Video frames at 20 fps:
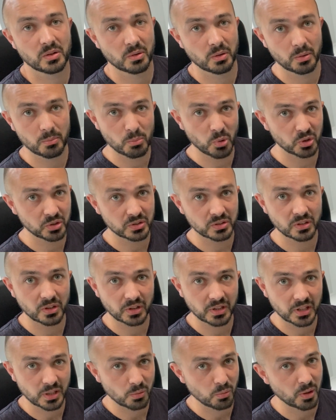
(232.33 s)
a modern
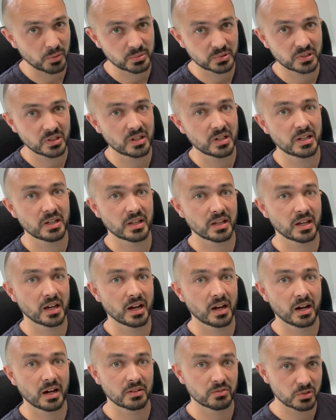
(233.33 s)
looking website.
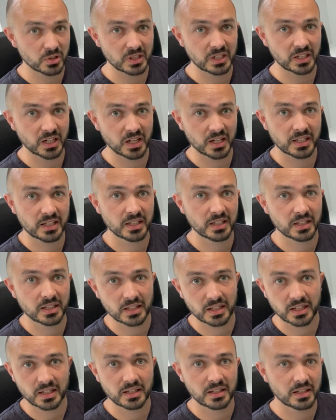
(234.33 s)
I really like
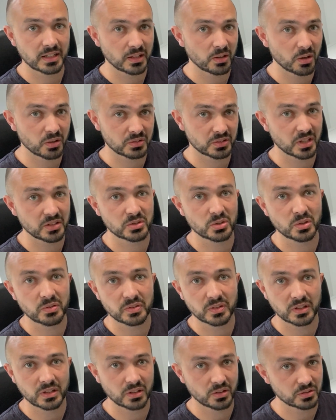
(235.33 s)
it. It does
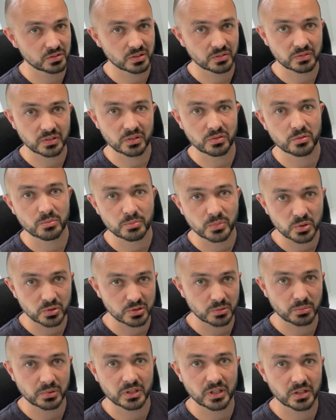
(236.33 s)
offer lots of different
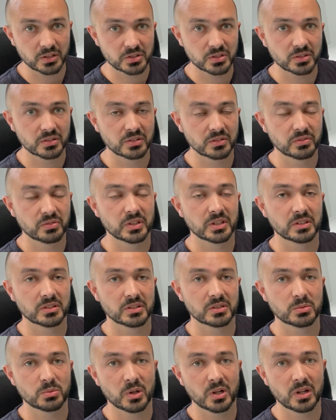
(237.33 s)
music production things
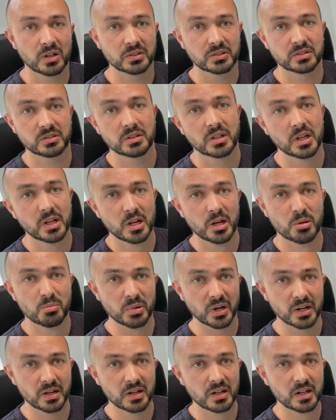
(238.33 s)
as well,
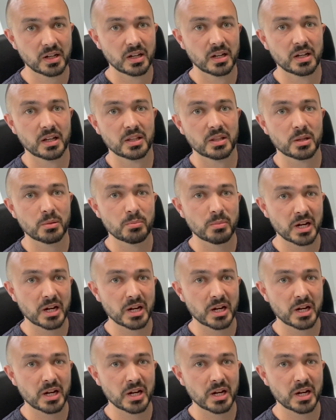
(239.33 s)
but the